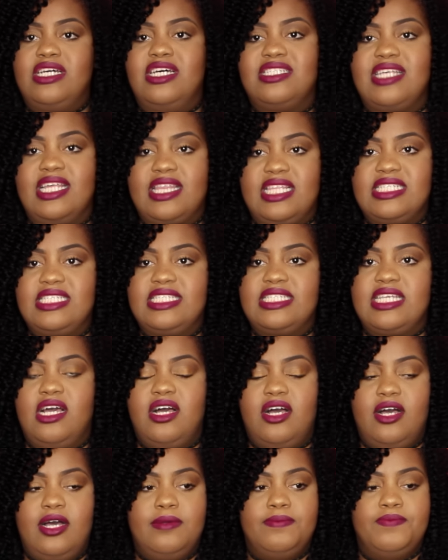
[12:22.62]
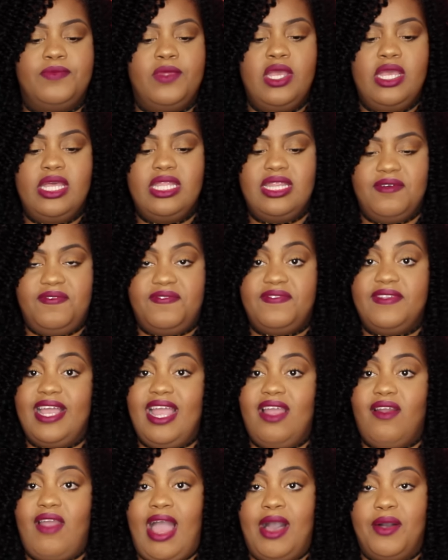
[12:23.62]
does like this um the
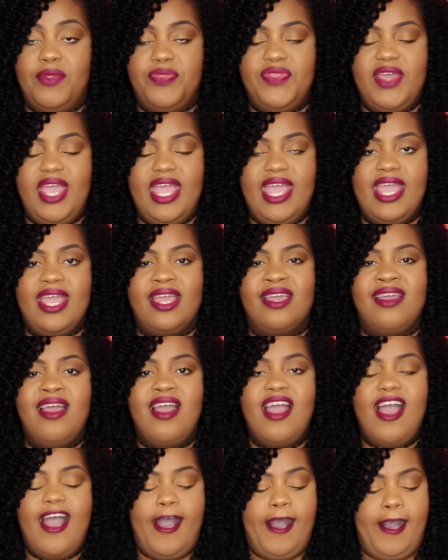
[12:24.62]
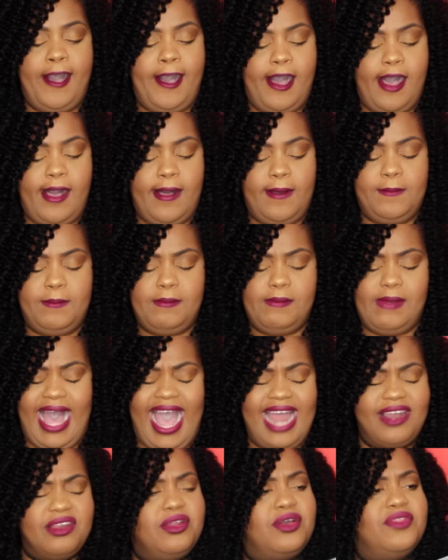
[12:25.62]
flare out thing um
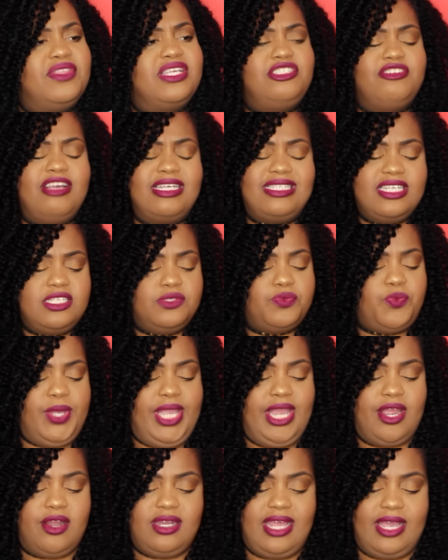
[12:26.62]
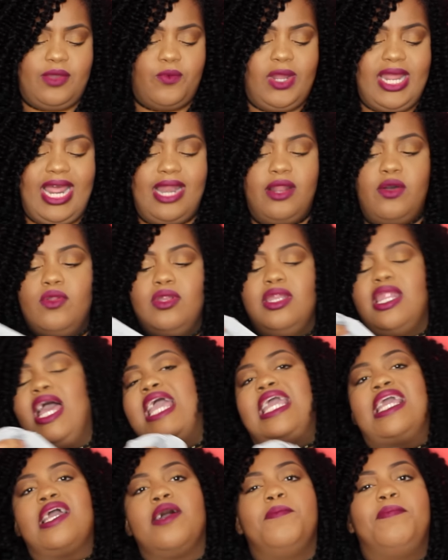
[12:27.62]
i don't know this dress is weird like what i don't
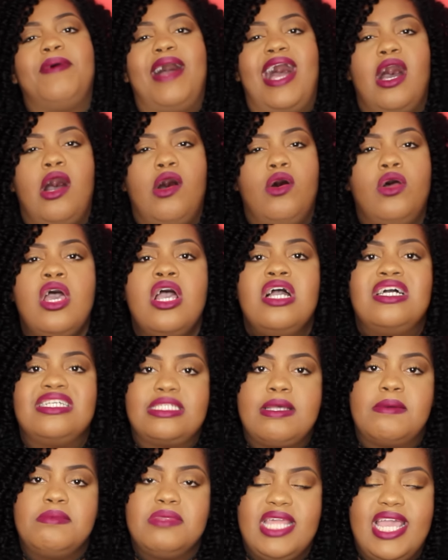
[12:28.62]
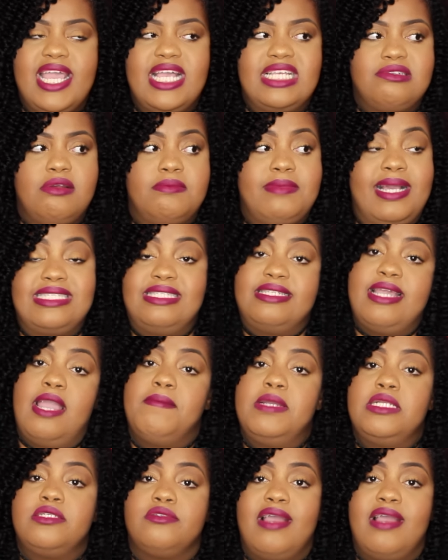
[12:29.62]
like about some things from like sammy